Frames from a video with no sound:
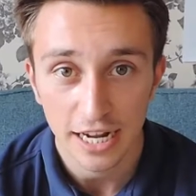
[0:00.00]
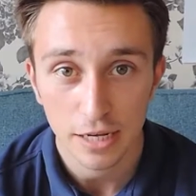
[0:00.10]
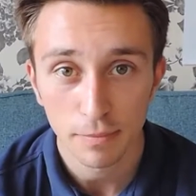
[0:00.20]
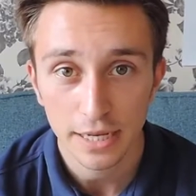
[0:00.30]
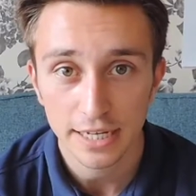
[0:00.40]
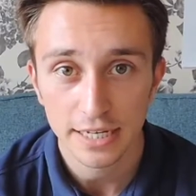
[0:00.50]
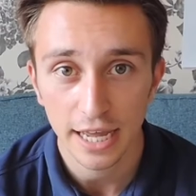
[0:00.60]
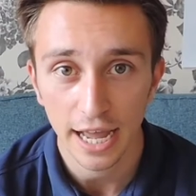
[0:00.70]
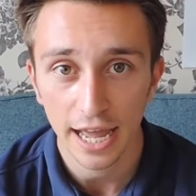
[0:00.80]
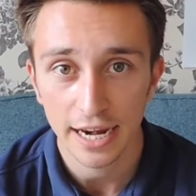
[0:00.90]
a
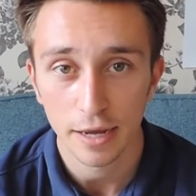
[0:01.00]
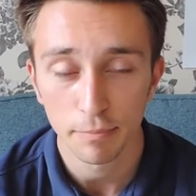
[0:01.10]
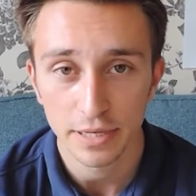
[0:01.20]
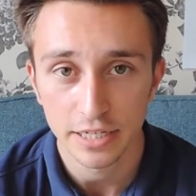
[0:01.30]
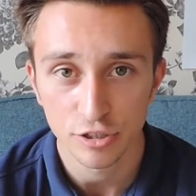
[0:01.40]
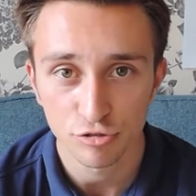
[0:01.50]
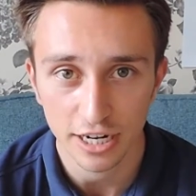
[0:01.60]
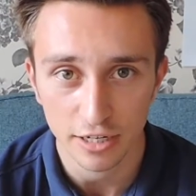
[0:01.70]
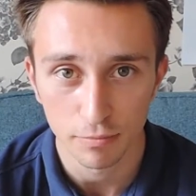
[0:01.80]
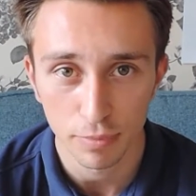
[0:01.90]
chameleon and a bearded
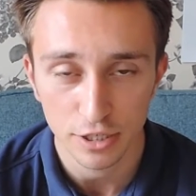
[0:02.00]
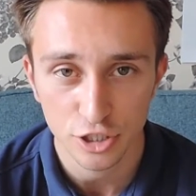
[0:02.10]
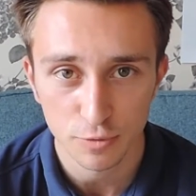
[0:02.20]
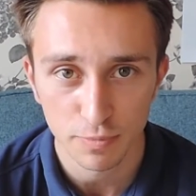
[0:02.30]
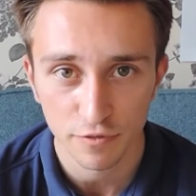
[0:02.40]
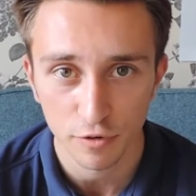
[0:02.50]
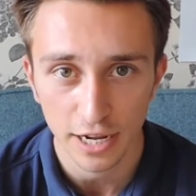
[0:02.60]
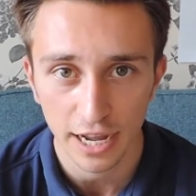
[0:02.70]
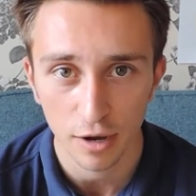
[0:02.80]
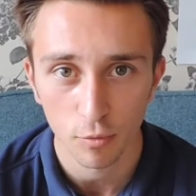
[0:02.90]
dragon. But just before
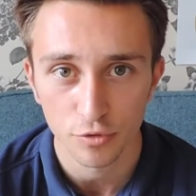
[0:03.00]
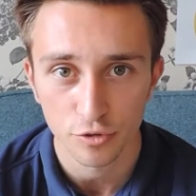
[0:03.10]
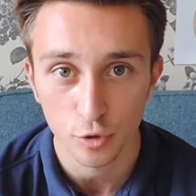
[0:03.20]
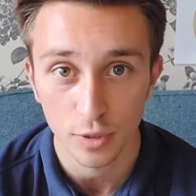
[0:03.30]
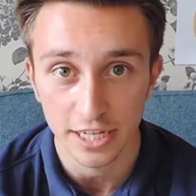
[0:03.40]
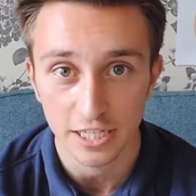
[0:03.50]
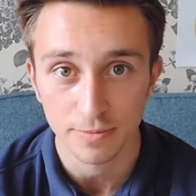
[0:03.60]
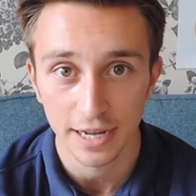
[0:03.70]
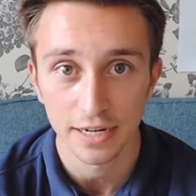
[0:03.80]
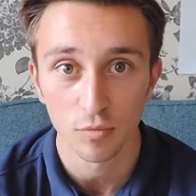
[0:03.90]
that, I want to quickly
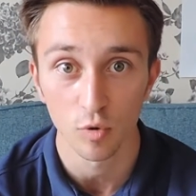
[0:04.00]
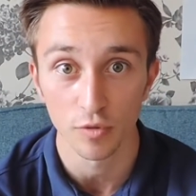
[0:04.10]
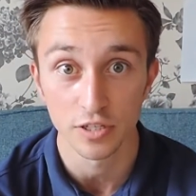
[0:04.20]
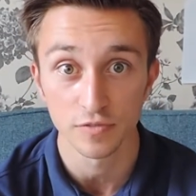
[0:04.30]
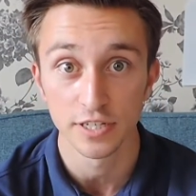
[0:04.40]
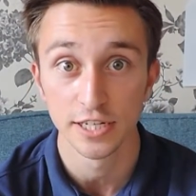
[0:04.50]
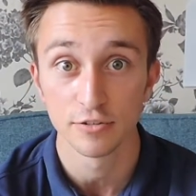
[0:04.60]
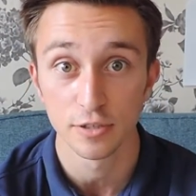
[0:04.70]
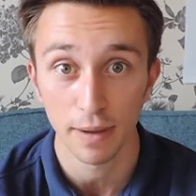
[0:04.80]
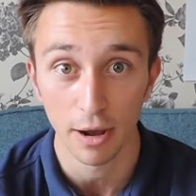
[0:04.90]
explain what this video
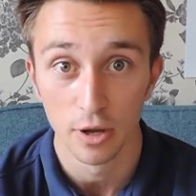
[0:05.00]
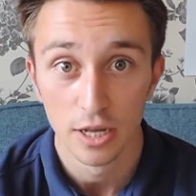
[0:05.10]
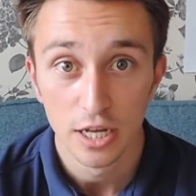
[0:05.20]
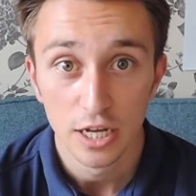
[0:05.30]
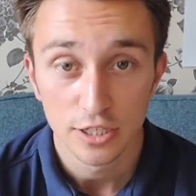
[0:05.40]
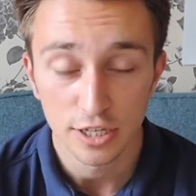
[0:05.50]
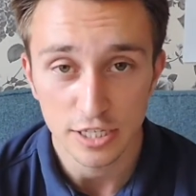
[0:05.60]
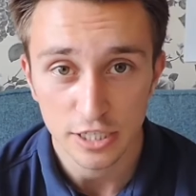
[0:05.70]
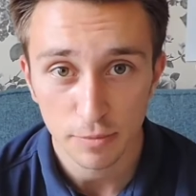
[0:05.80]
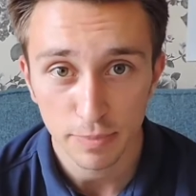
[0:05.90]
is about. So
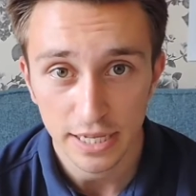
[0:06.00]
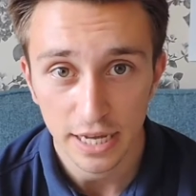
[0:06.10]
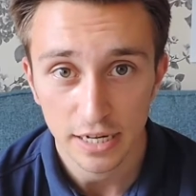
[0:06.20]
it's going to be